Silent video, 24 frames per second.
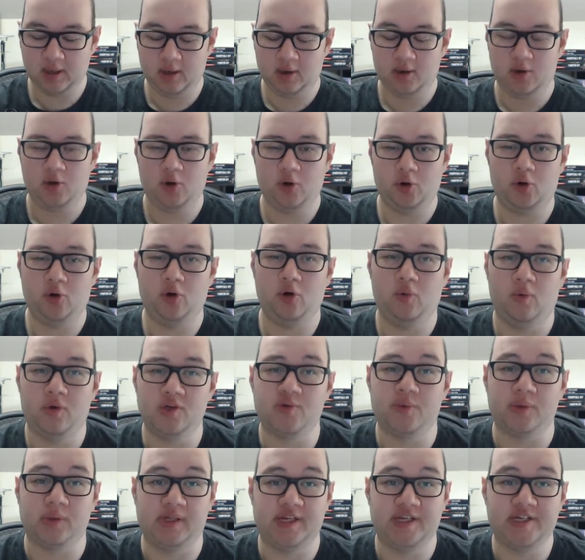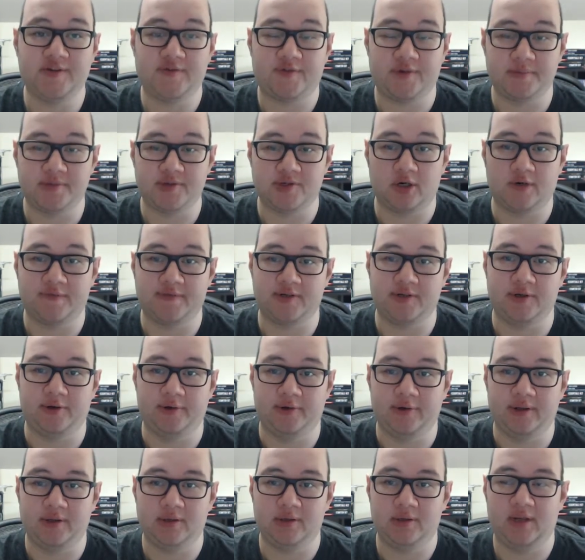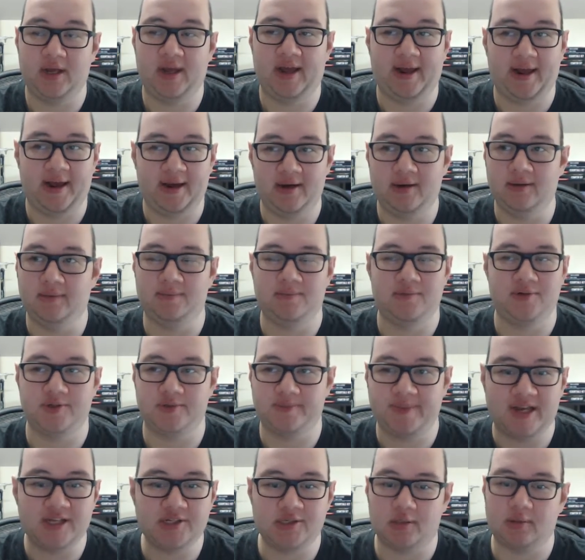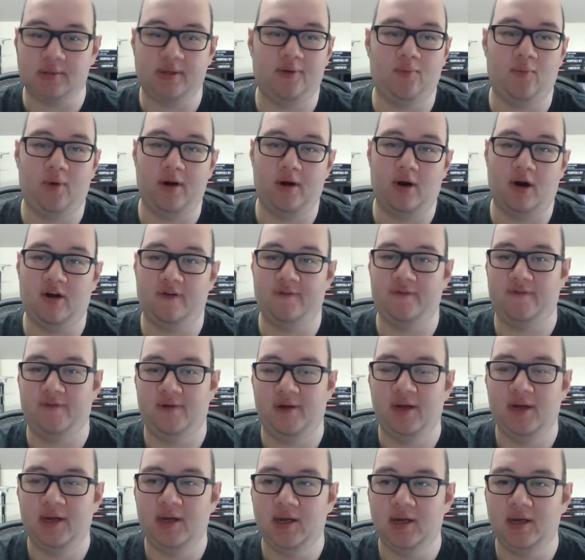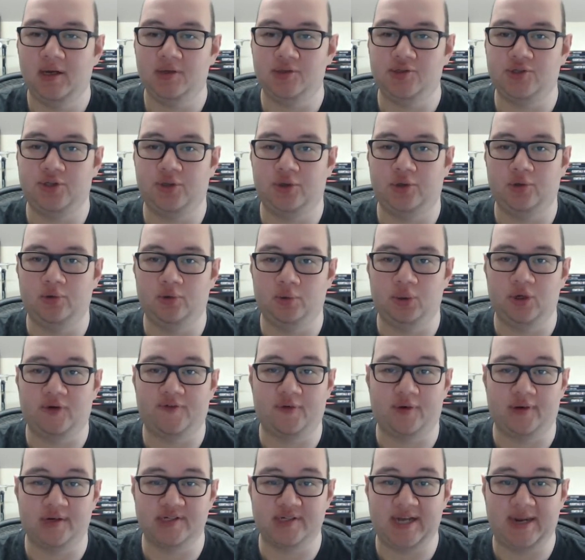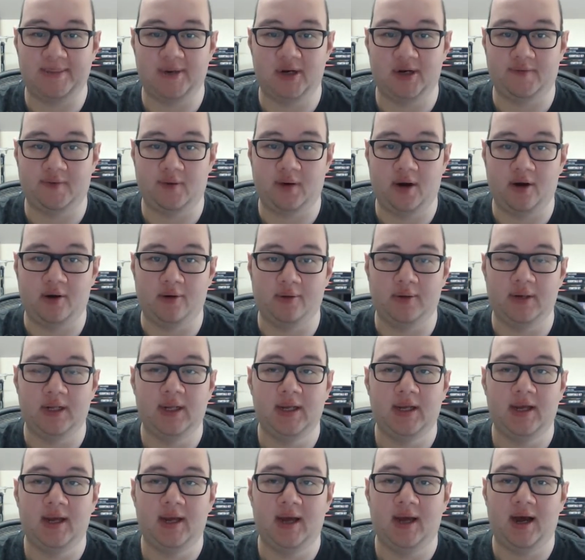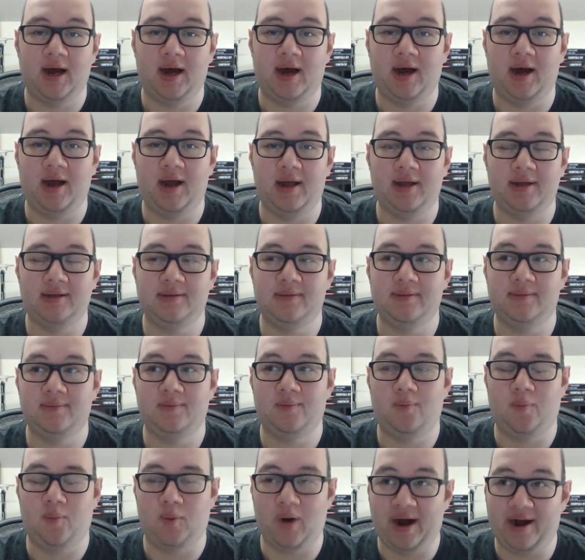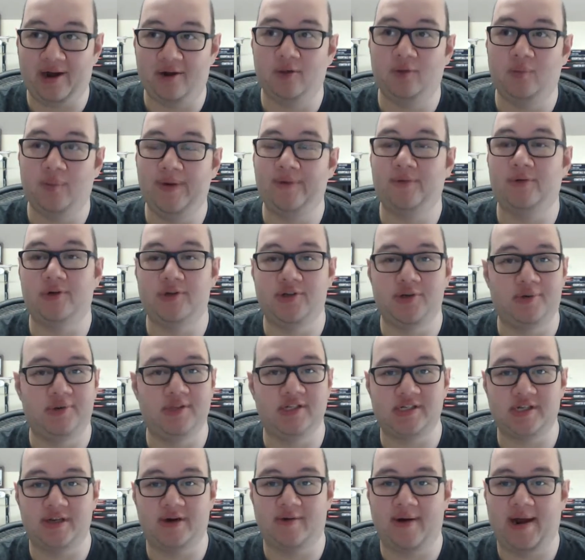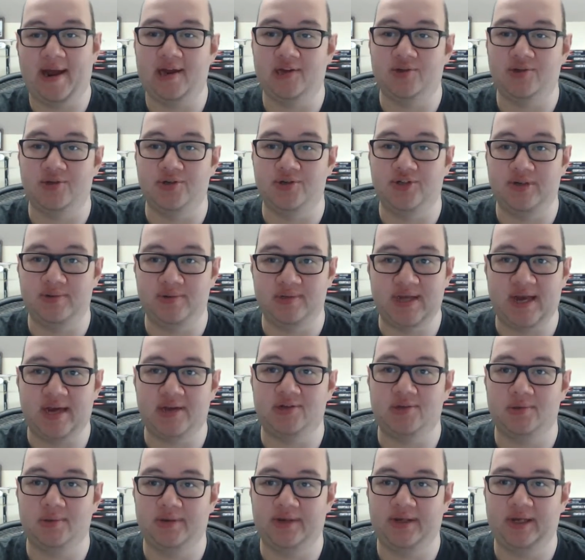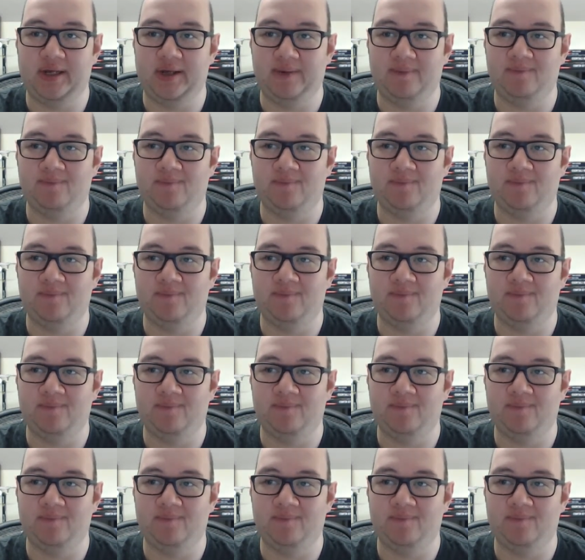who was released from servitude and just basically went off to look for excitement of her own. While we were doing this interaction, she was actually